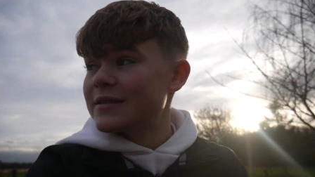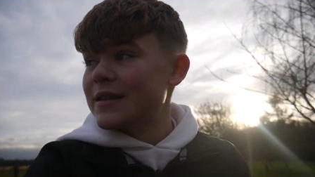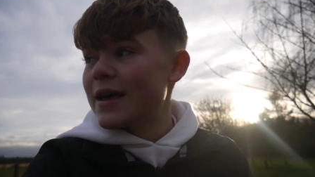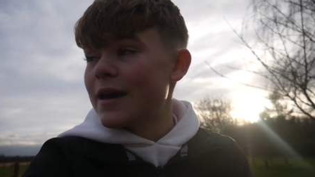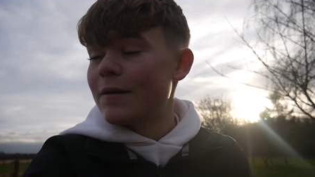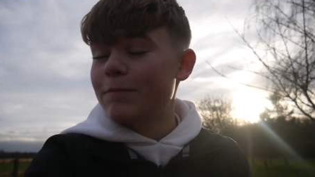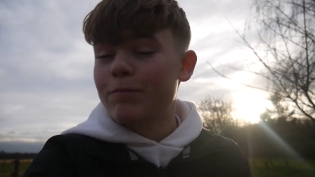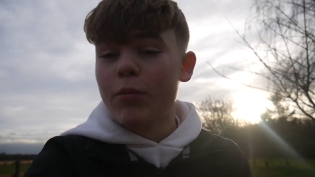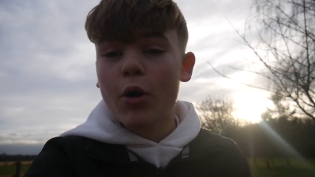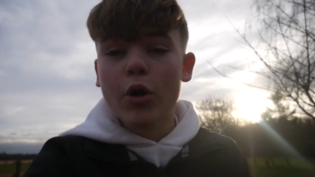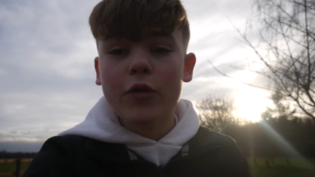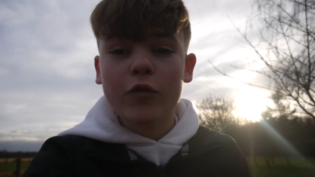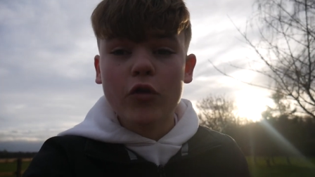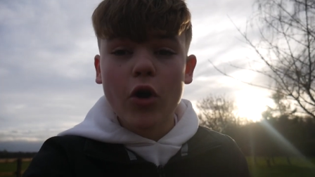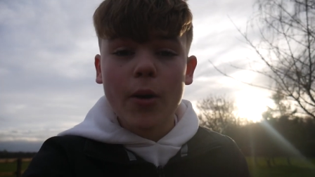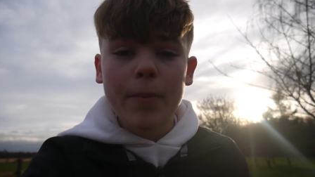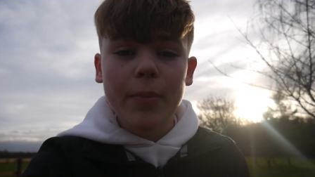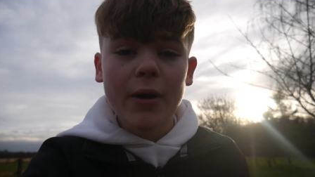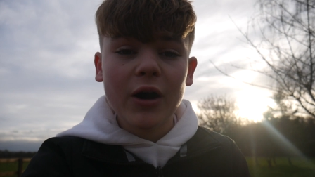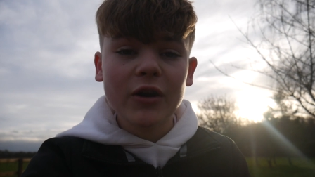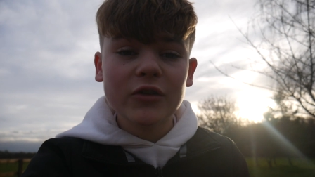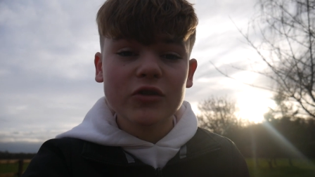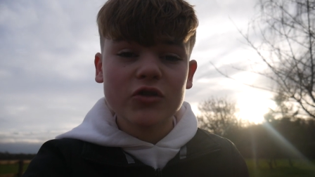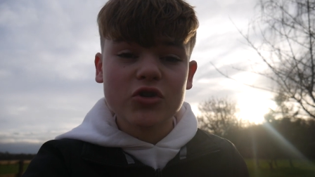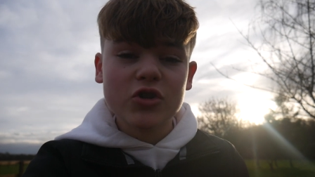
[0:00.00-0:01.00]
They've both got
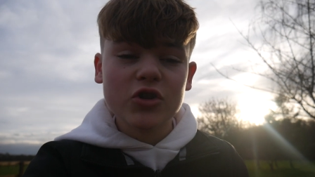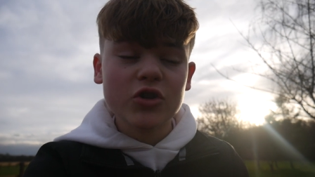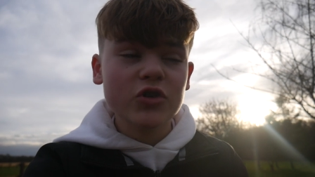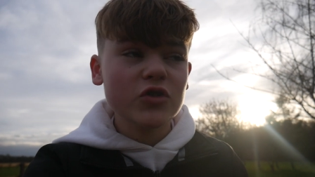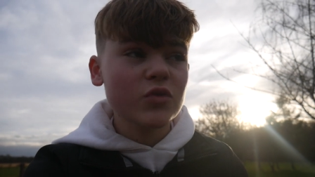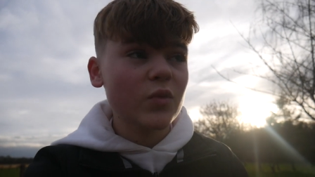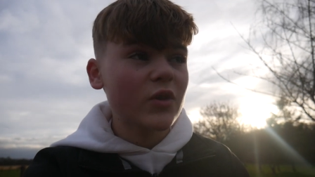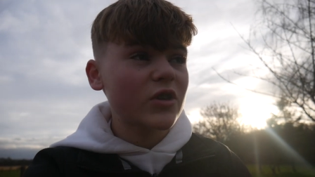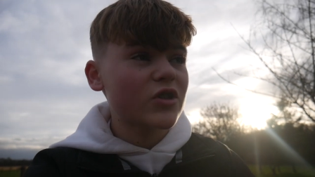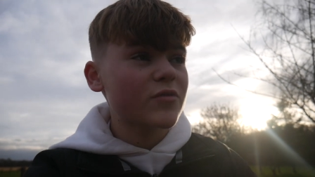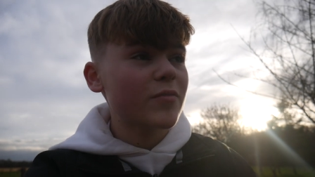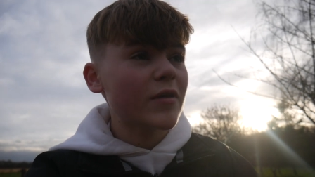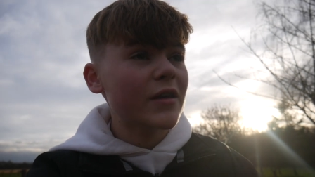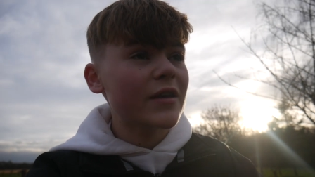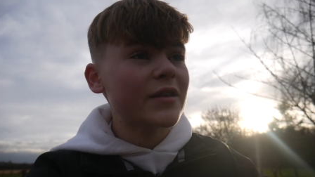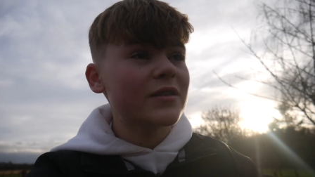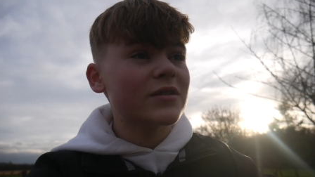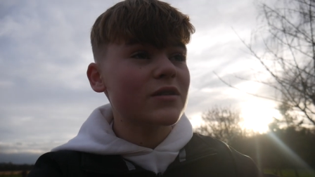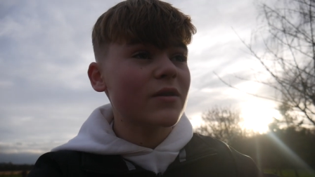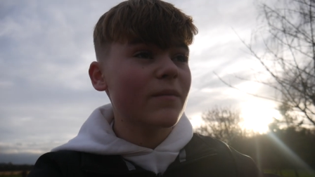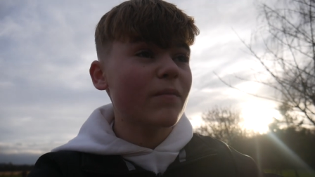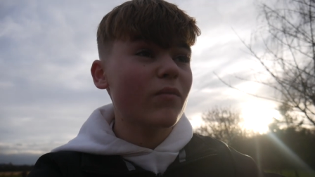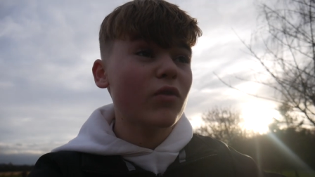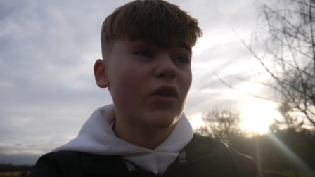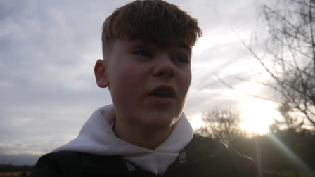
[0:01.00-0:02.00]
punctures, which
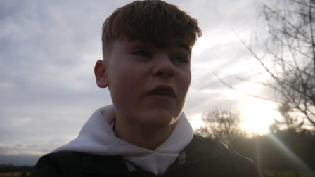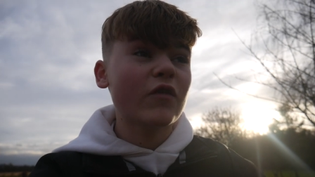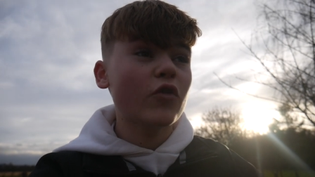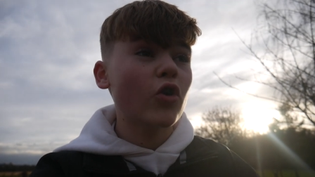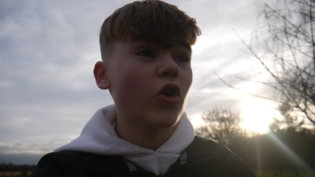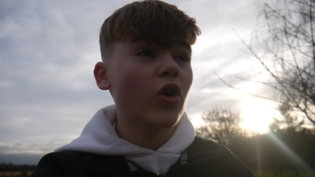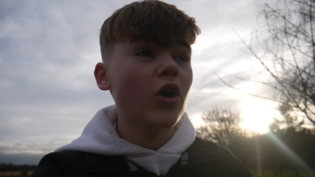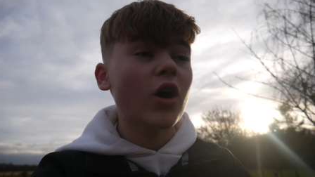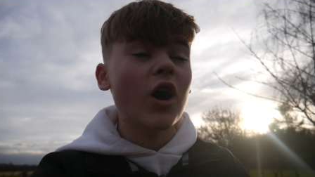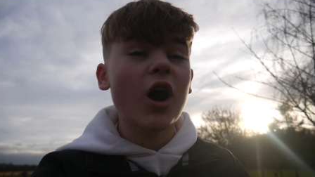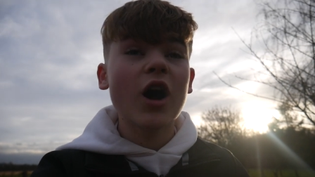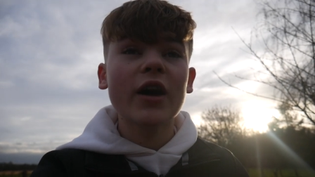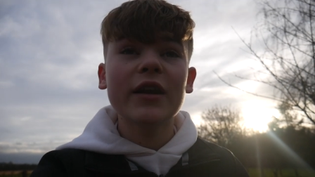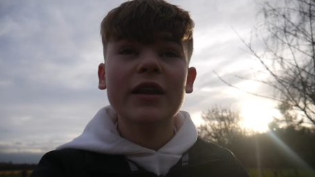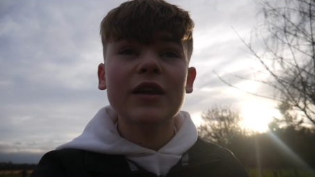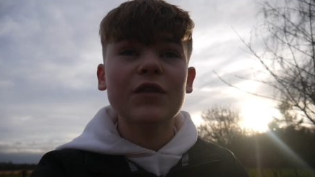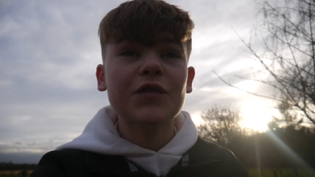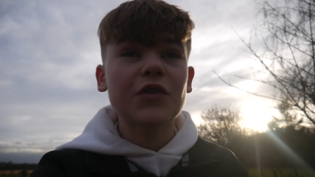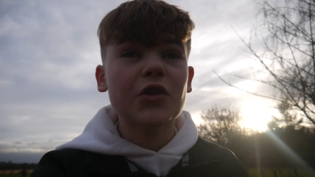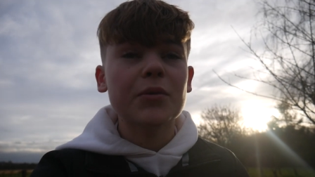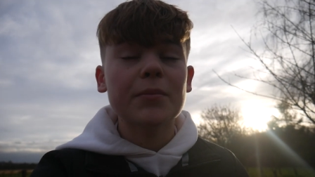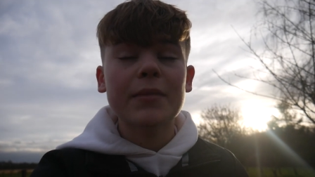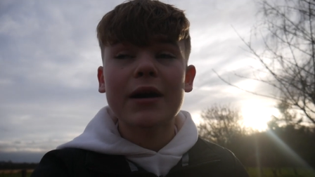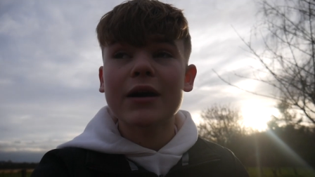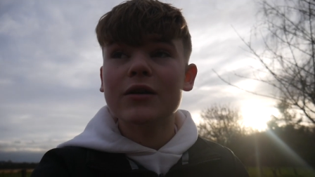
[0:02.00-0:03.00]
means they've got
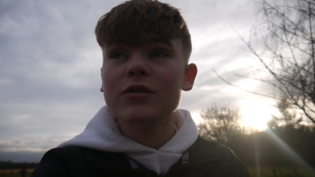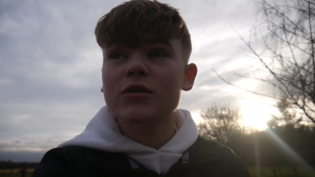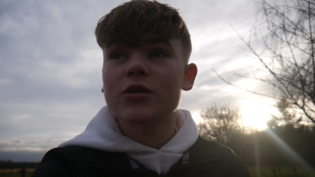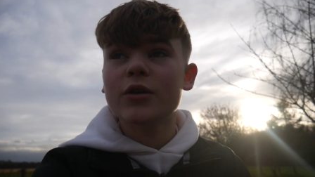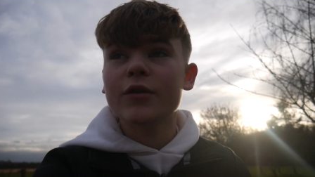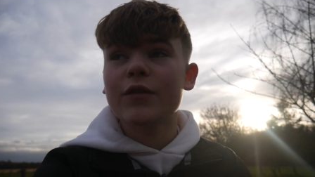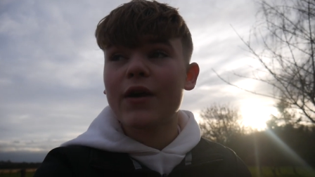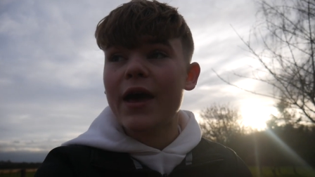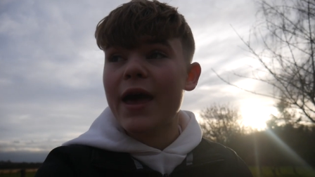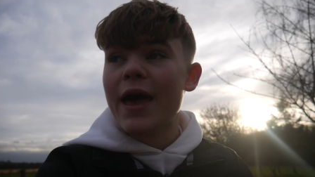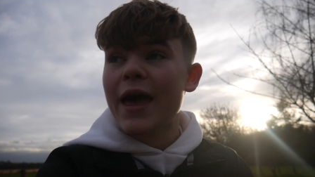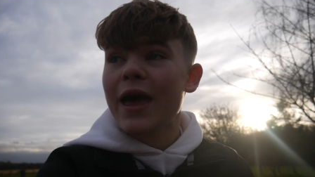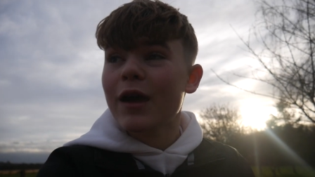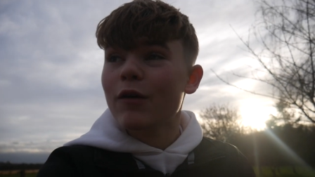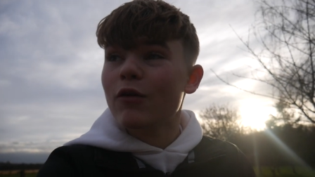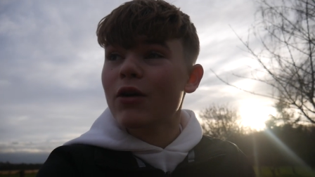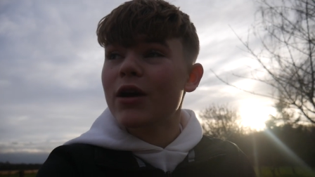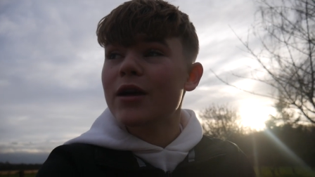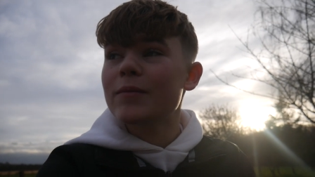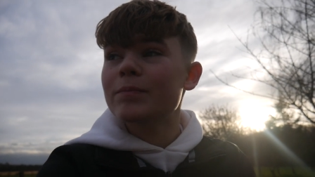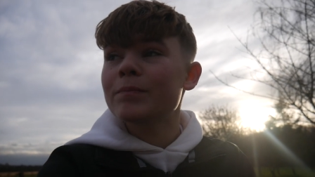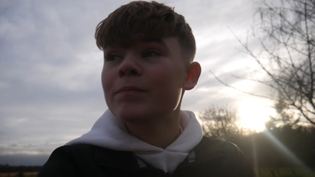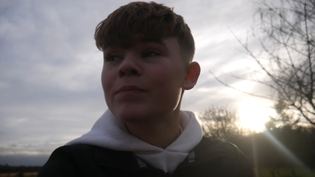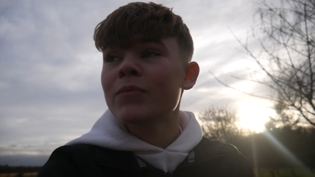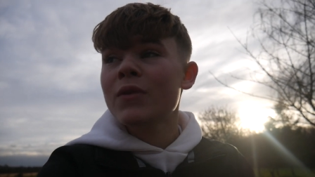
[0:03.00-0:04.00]
uneven amounts of air
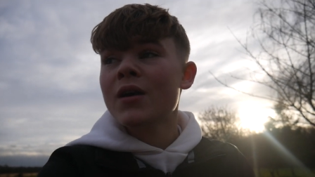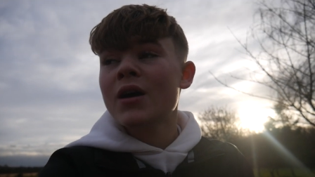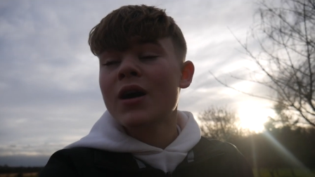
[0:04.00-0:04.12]
in.